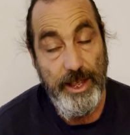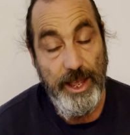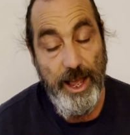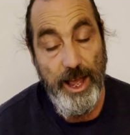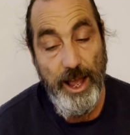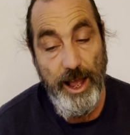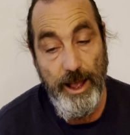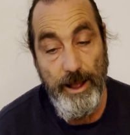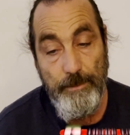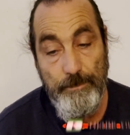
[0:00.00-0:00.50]

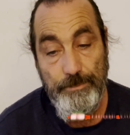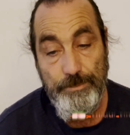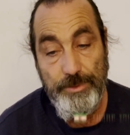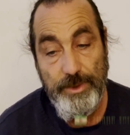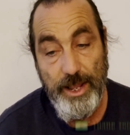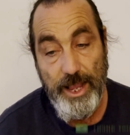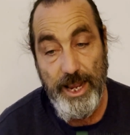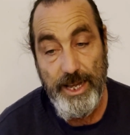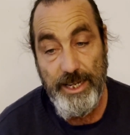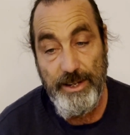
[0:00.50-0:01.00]

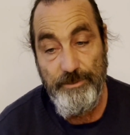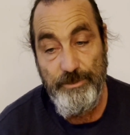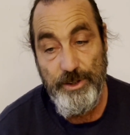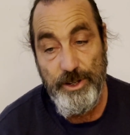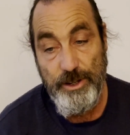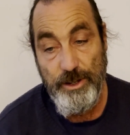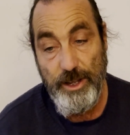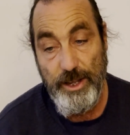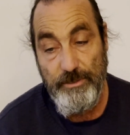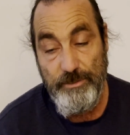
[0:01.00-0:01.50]
And if
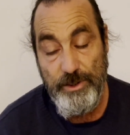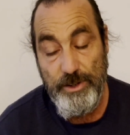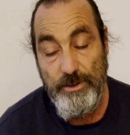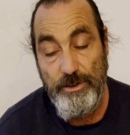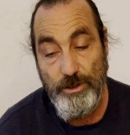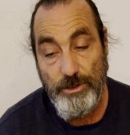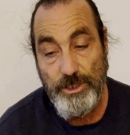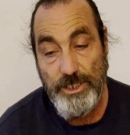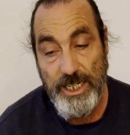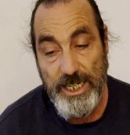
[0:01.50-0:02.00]
you
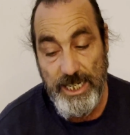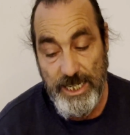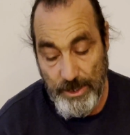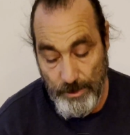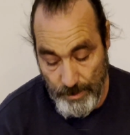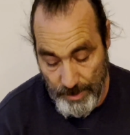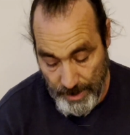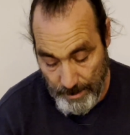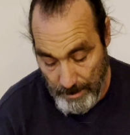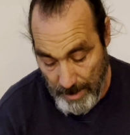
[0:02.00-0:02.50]
are dealing
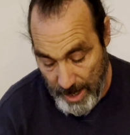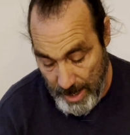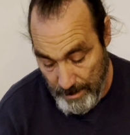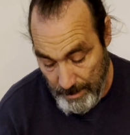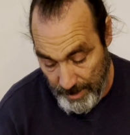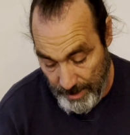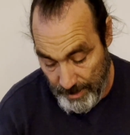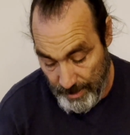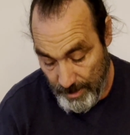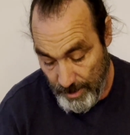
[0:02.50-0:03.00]
with the
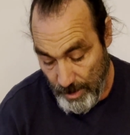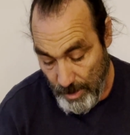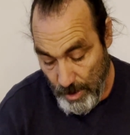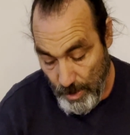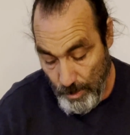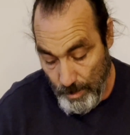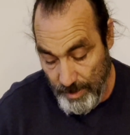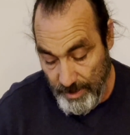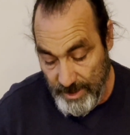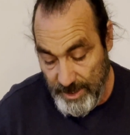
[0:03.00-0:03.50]
moment
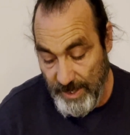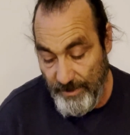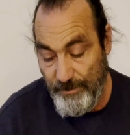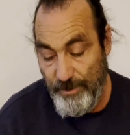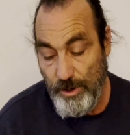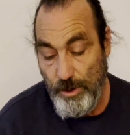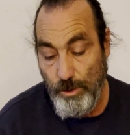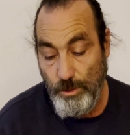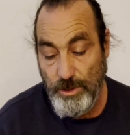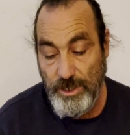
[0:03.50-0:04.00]
with
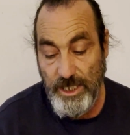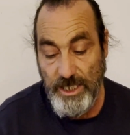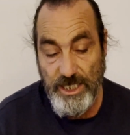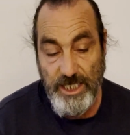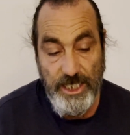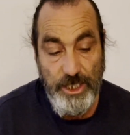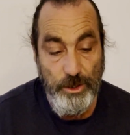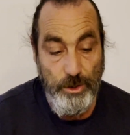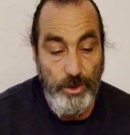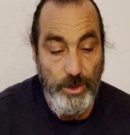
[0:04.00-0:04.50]
difficulties
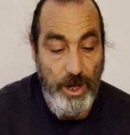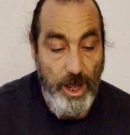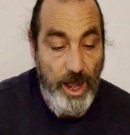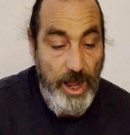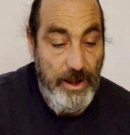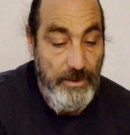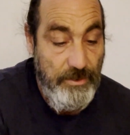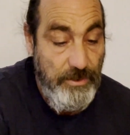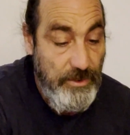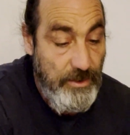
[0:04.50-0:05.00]
in your
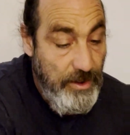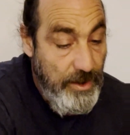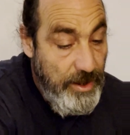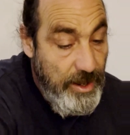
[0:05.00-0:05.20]
life,